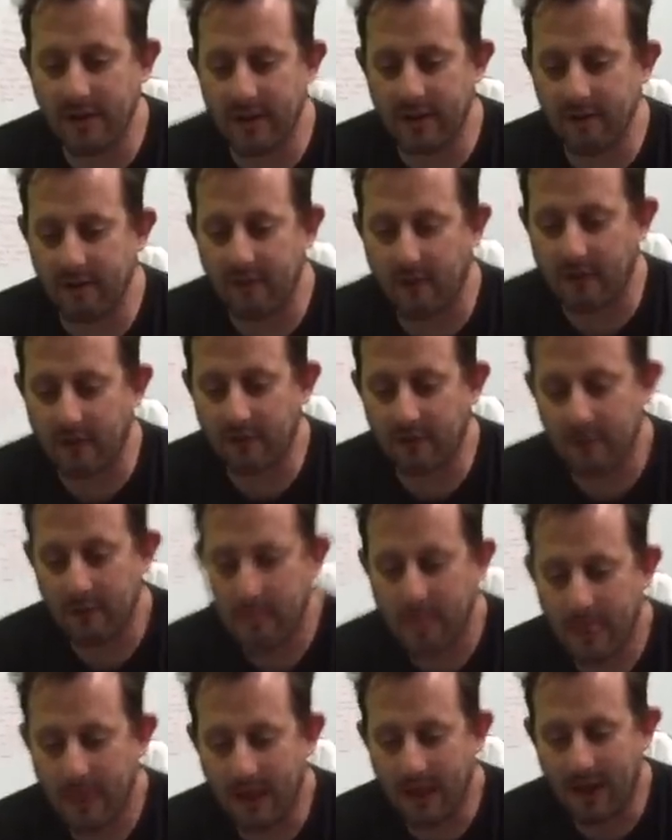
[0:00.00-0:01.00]
you're gonna go first.
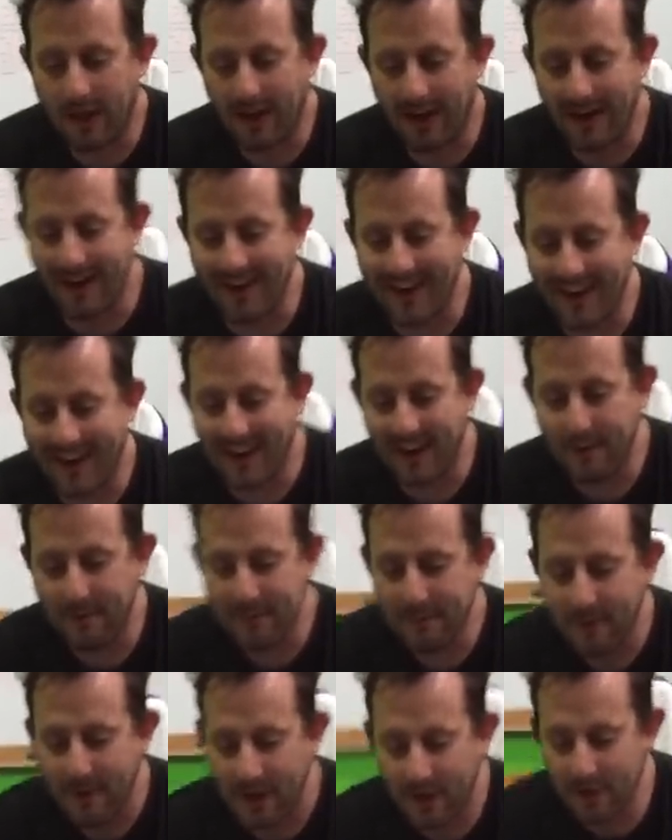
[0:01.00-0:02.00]
All right.
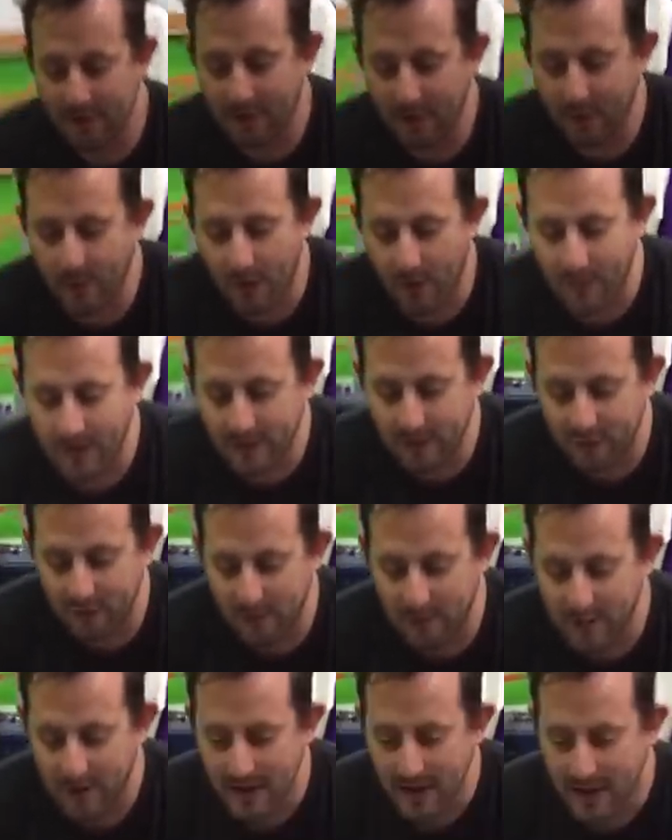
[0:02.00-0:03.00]
Here's the quote. If
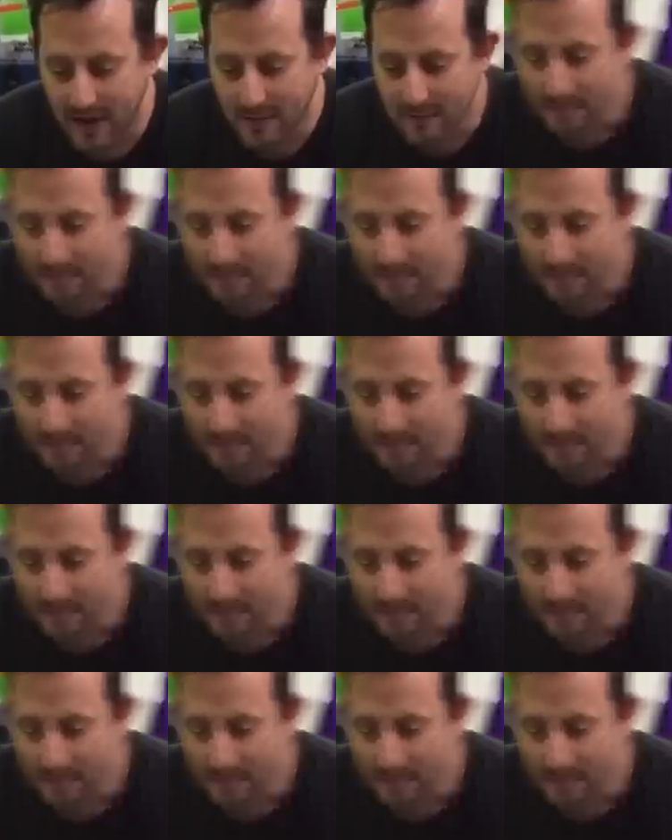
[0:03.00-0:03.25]
he doesn't get